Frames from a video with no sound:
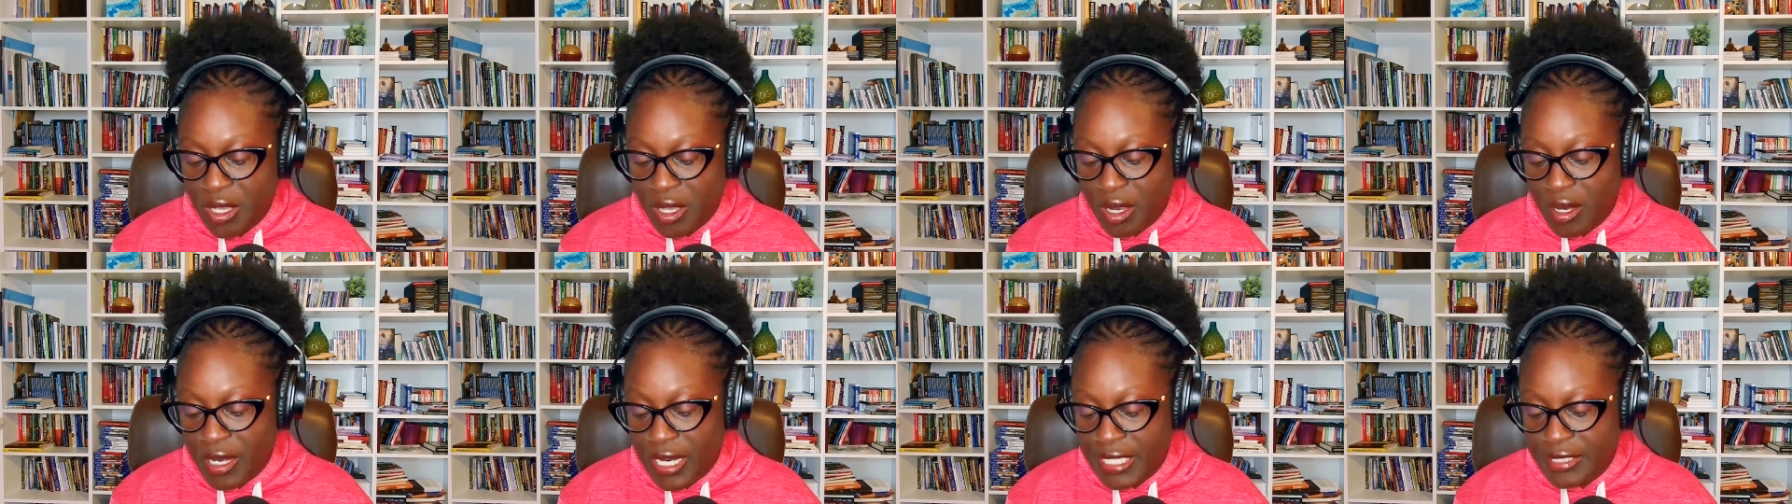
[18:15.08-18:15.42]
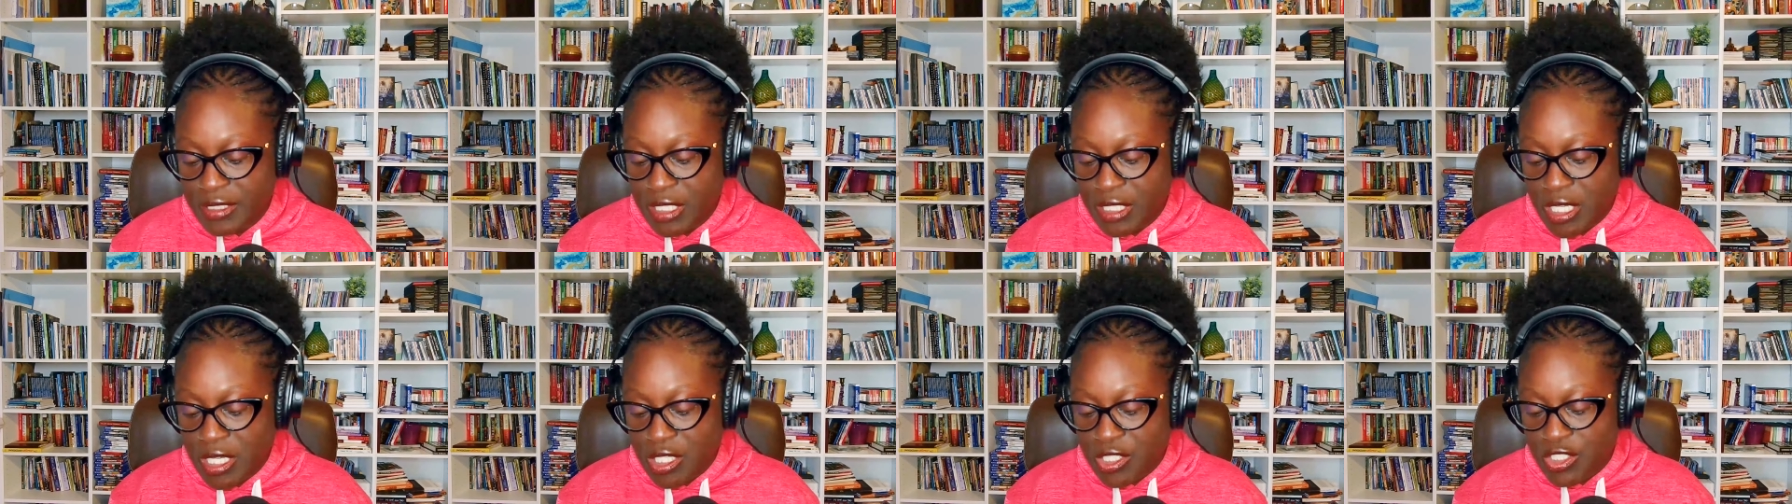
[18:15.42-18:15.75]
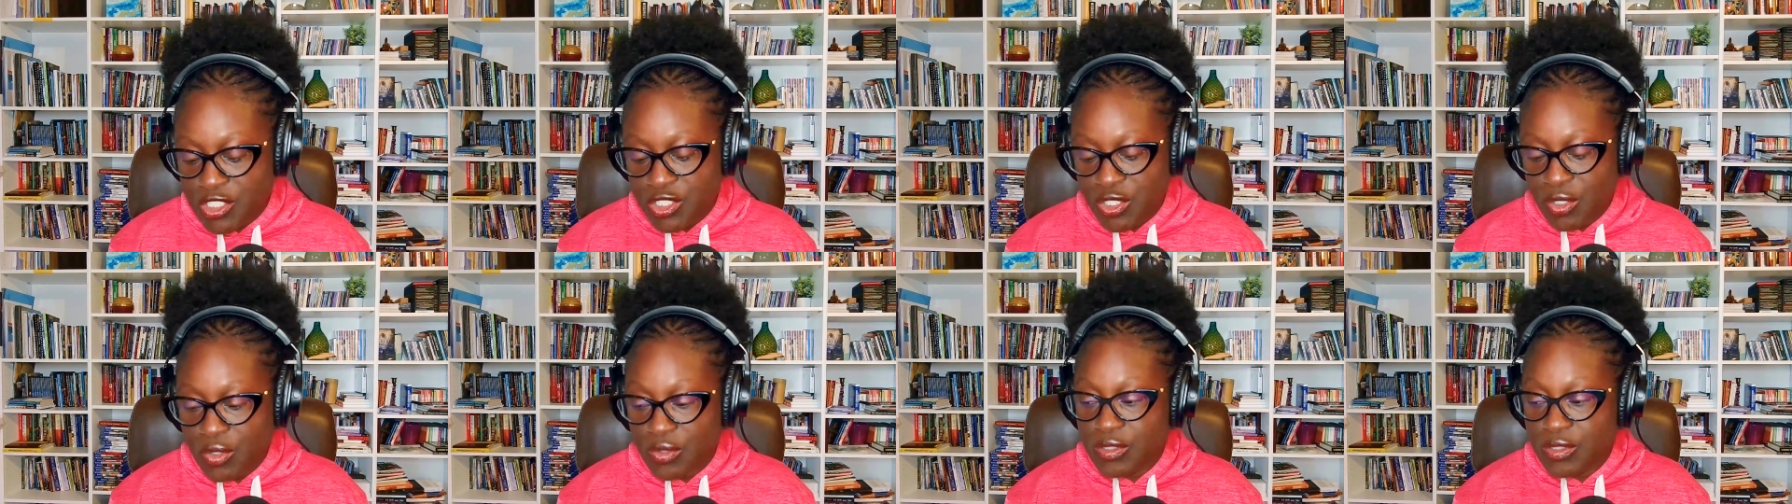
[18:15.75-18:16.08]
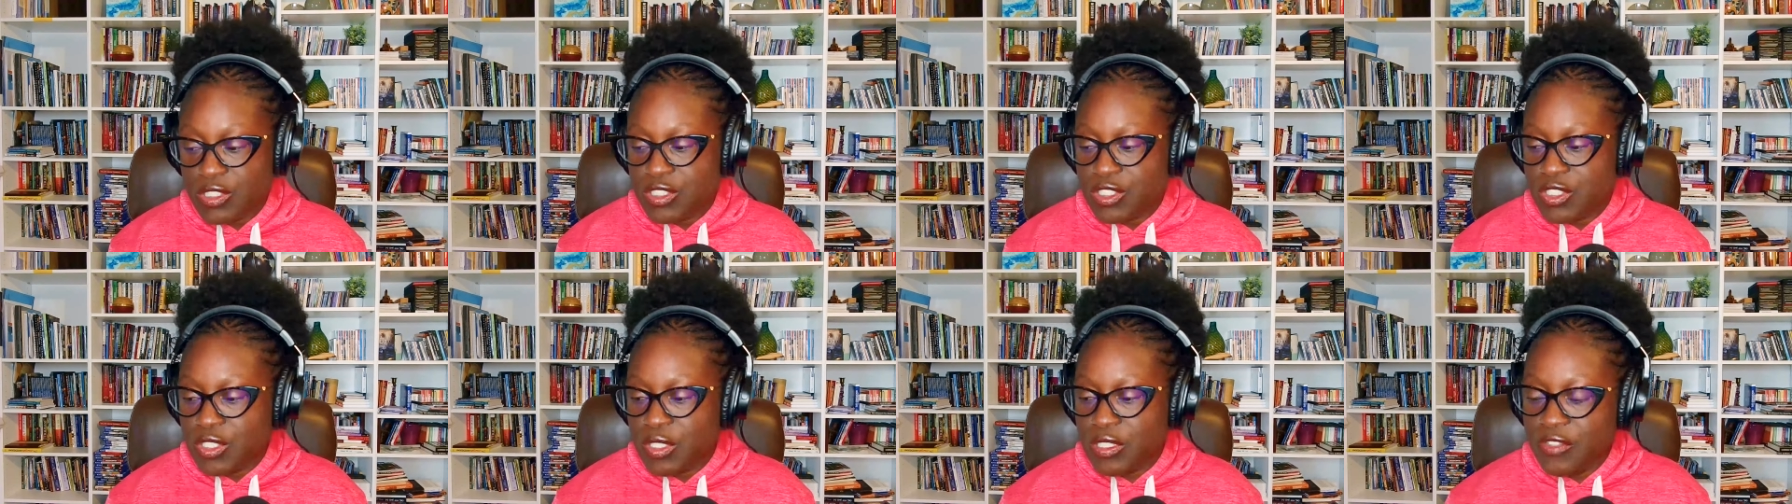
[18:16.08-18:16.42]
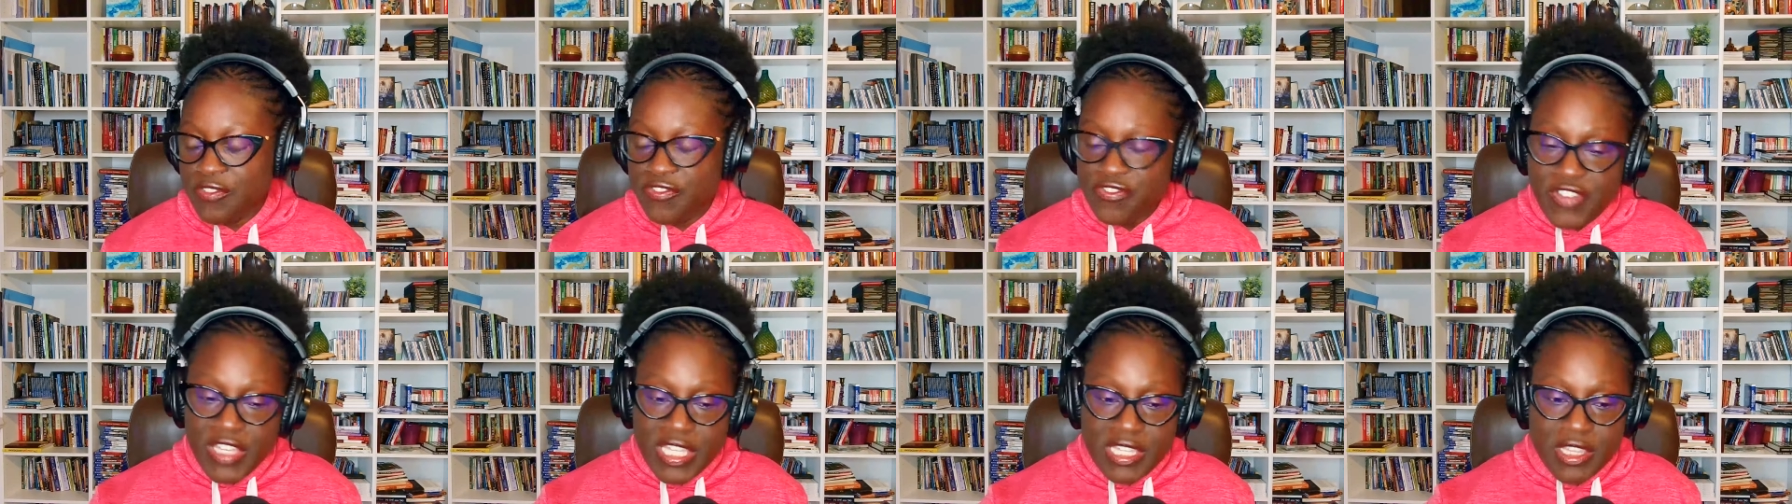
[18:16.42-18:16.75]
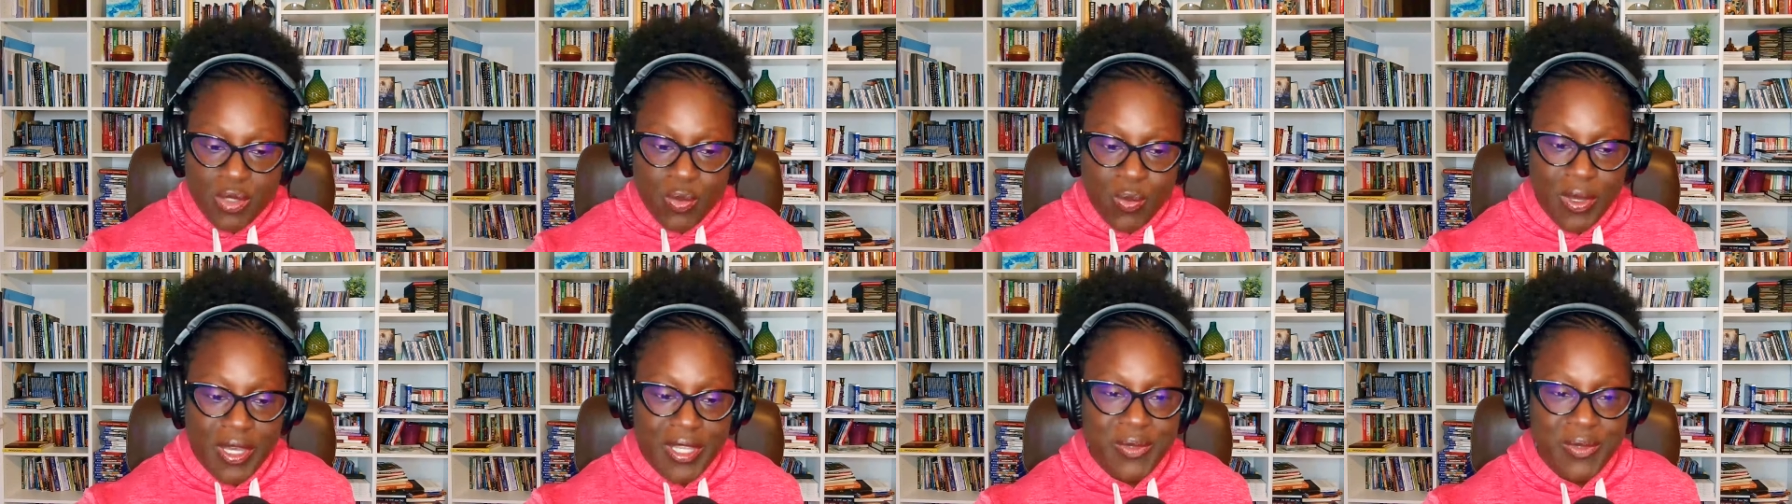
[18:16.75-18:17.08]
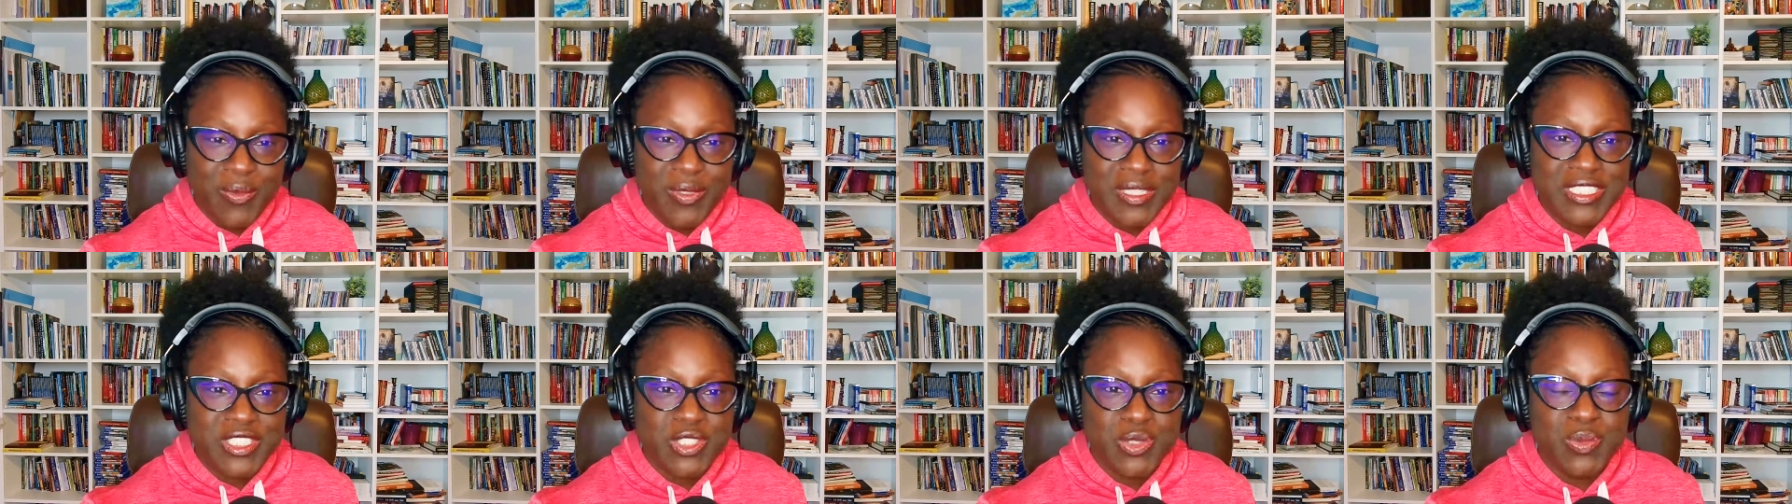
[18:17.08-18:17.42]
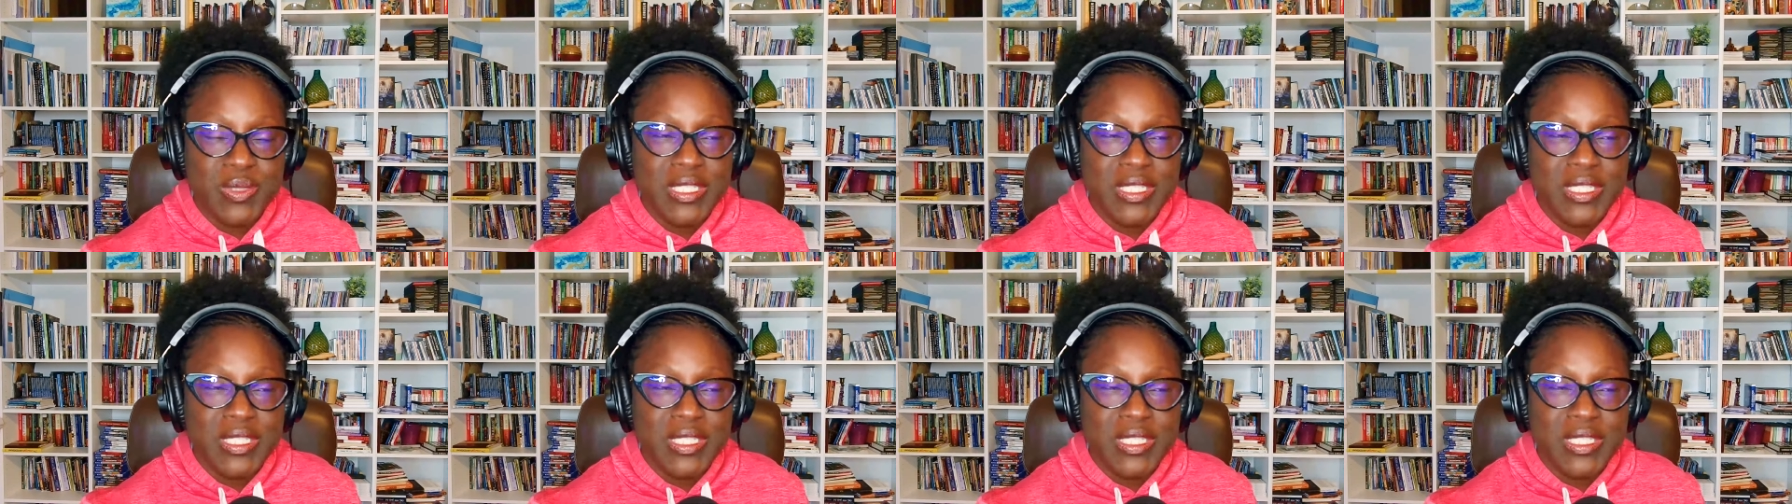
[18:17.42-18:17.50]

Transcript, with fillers: All right. So the fifth one was